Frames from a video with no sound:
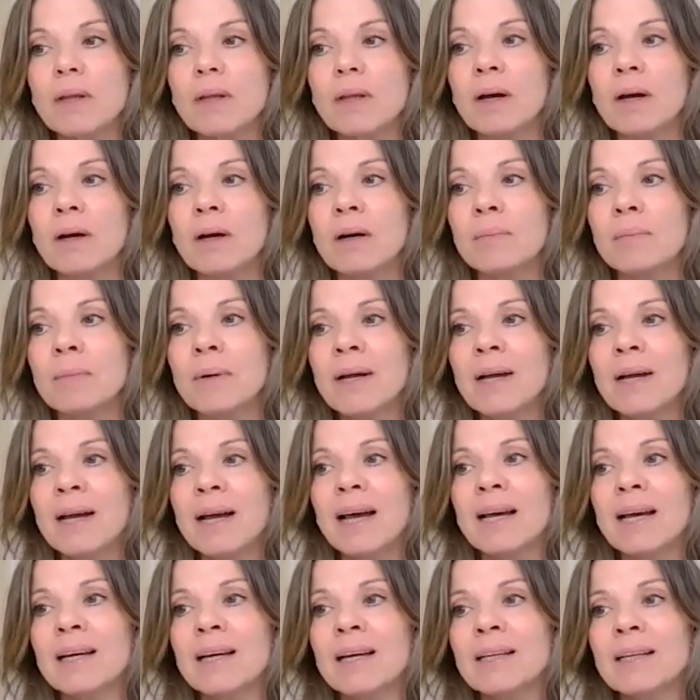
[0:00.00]
And
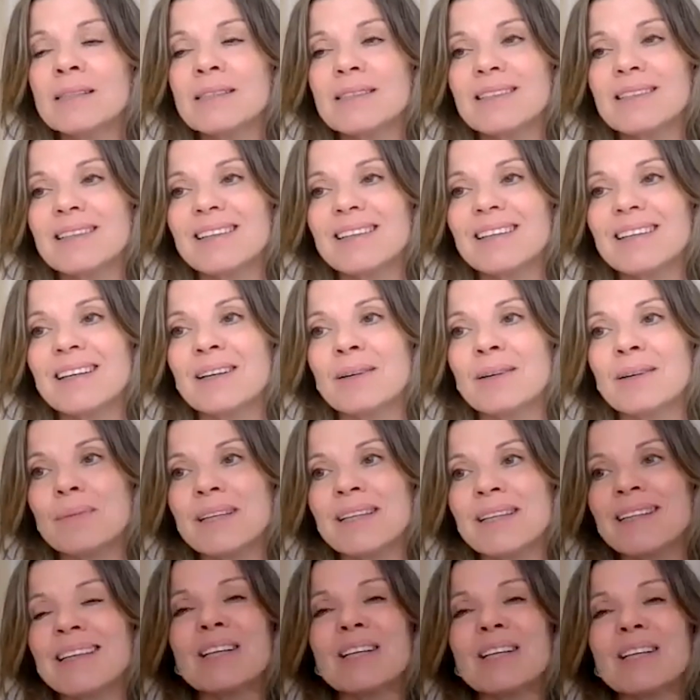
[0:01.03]

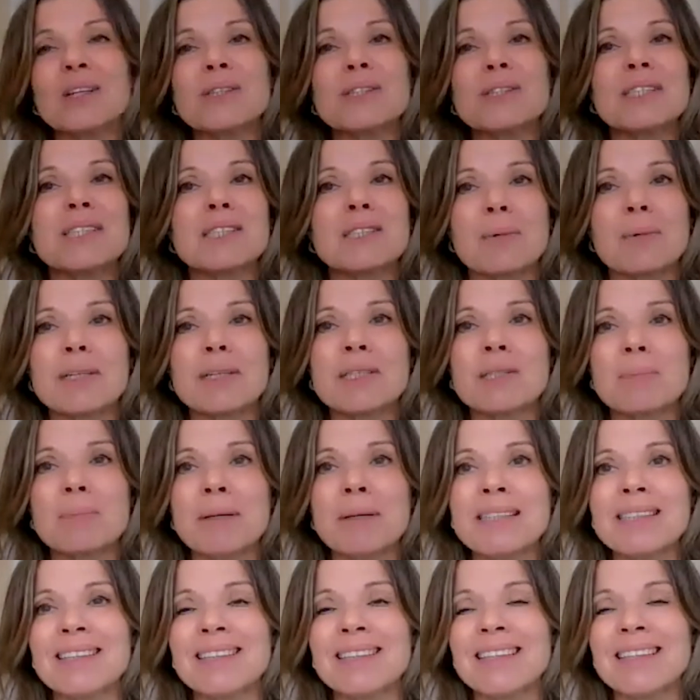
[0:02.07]
in the ecosystem, I
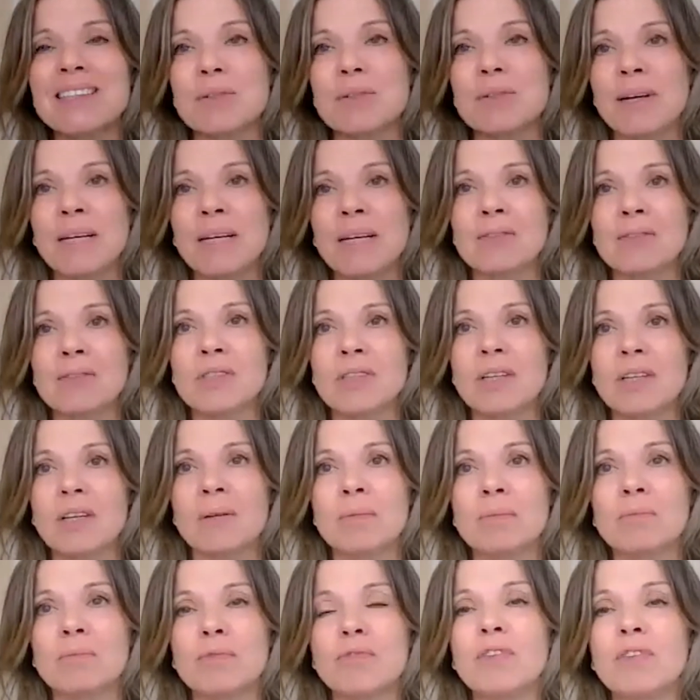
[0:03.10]
speak to this around
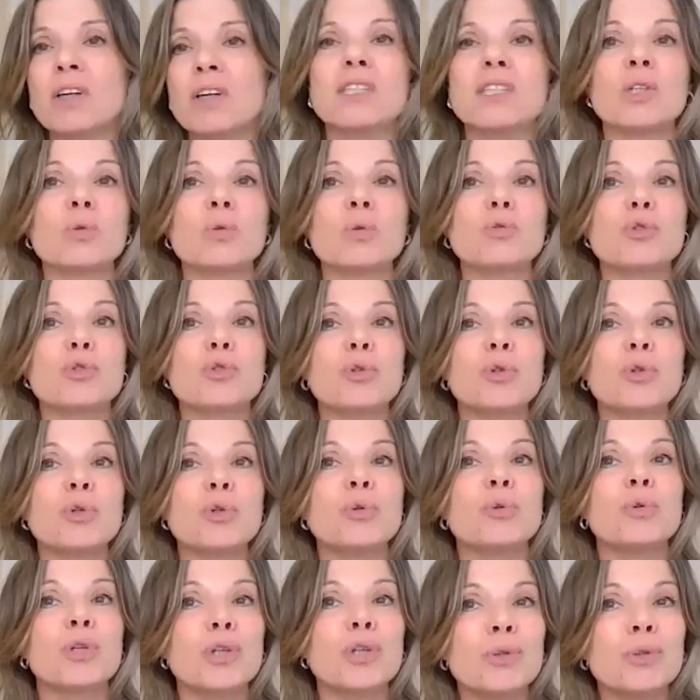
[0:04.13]
finding your true
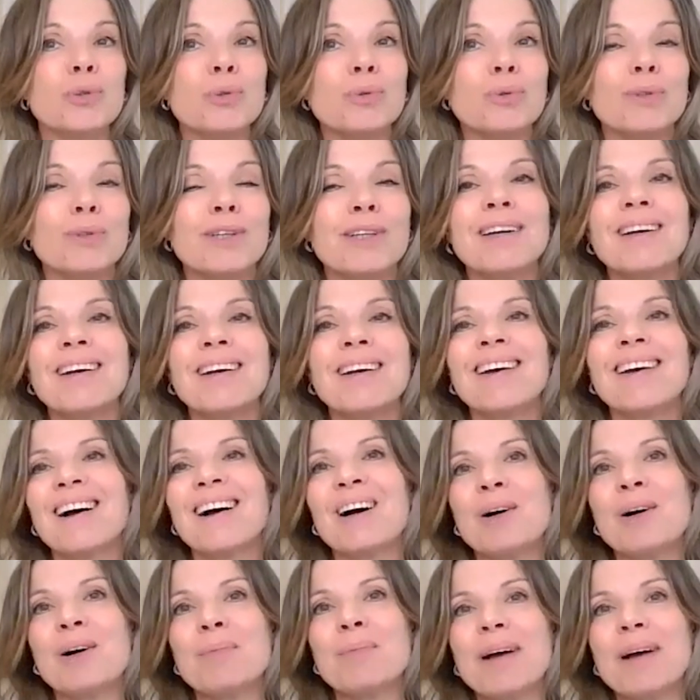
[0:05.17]
you.
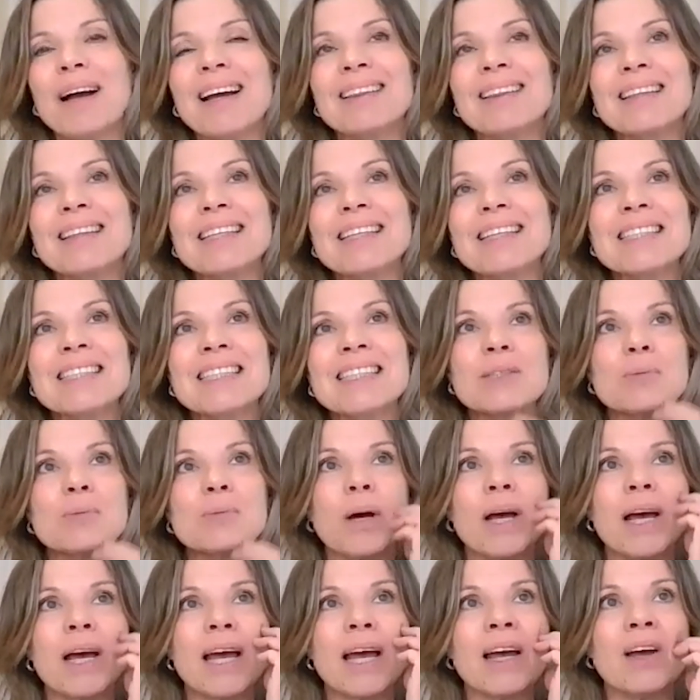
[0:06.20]
And this is
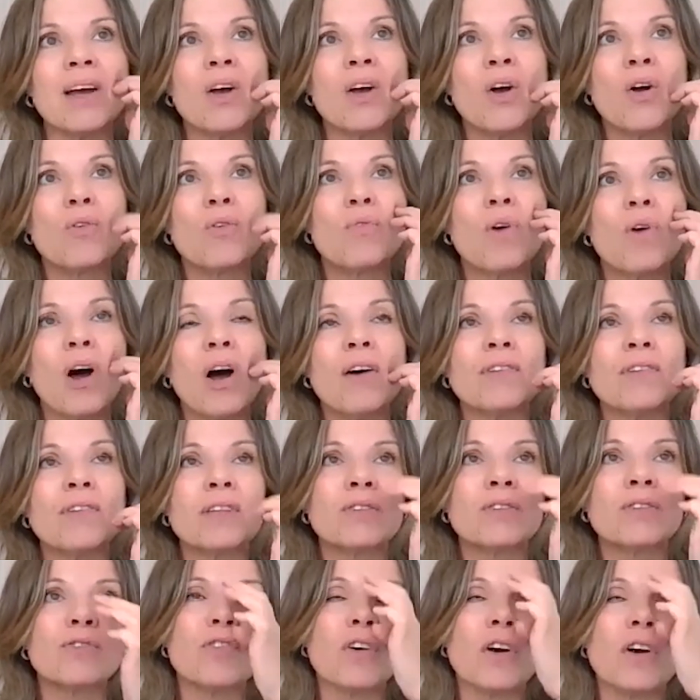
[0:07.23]
where rather
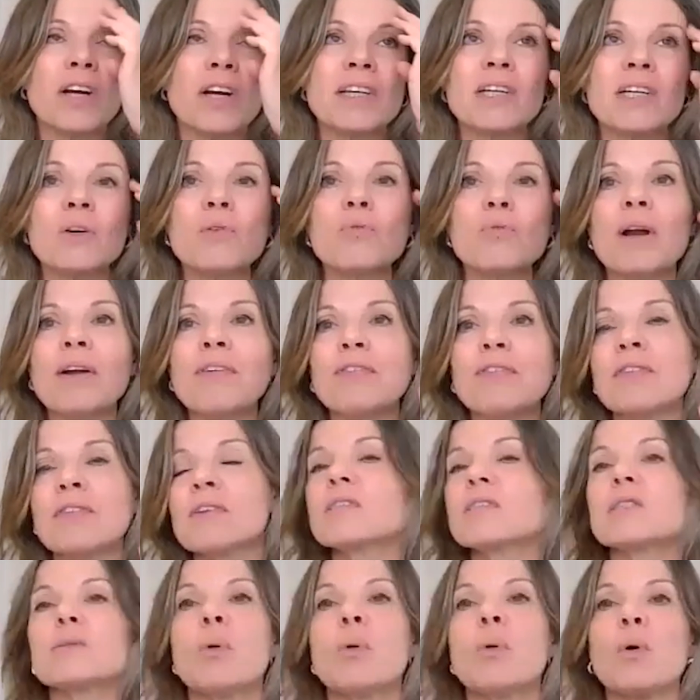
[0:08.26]
than finding a
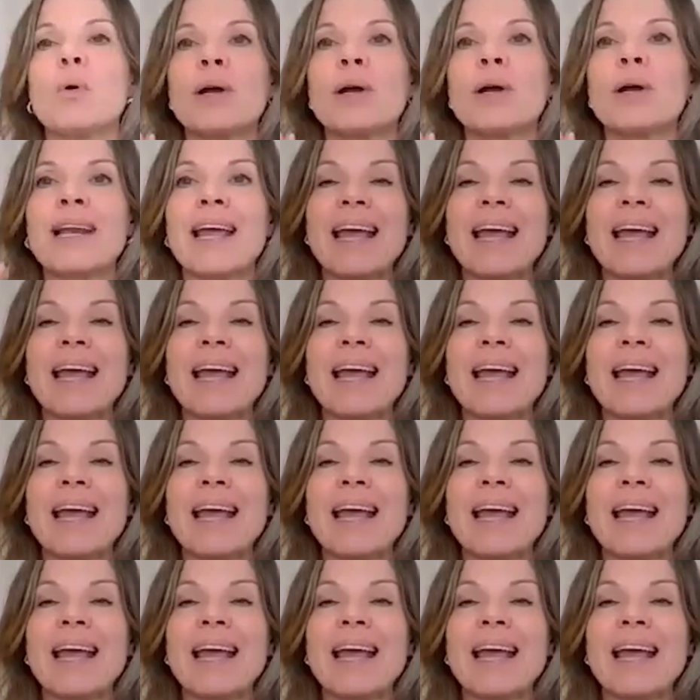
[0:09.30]
reference point